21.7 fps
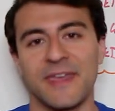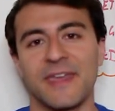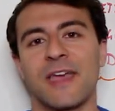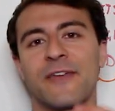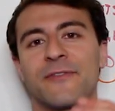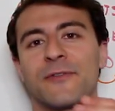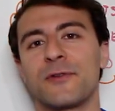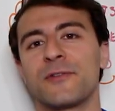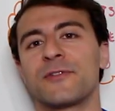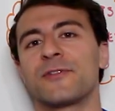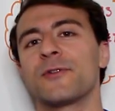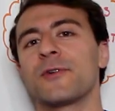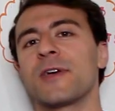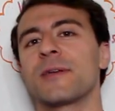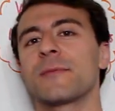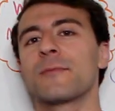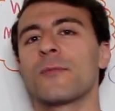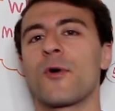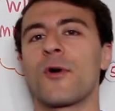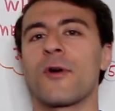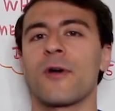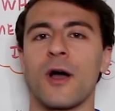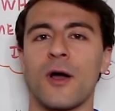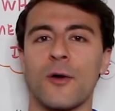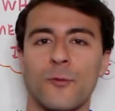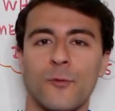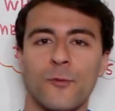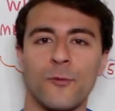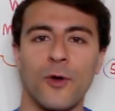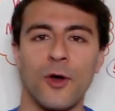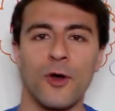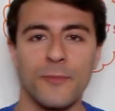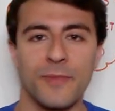If you're doing more
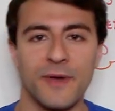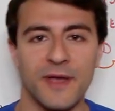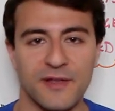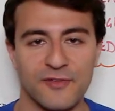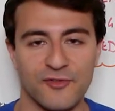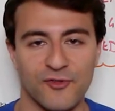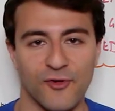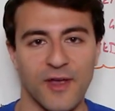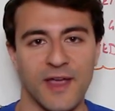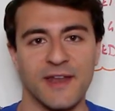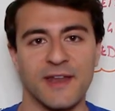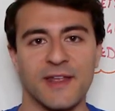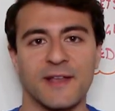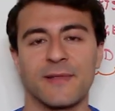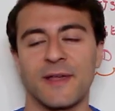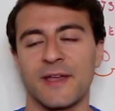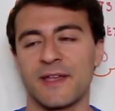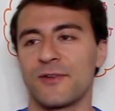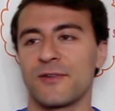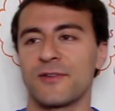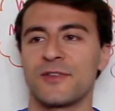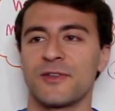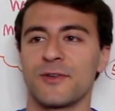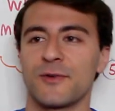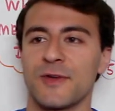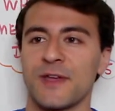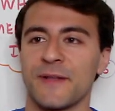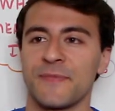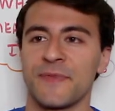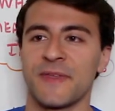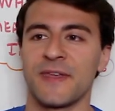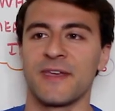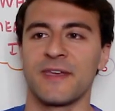aerobic training, like you're
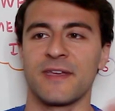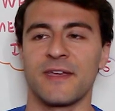doing,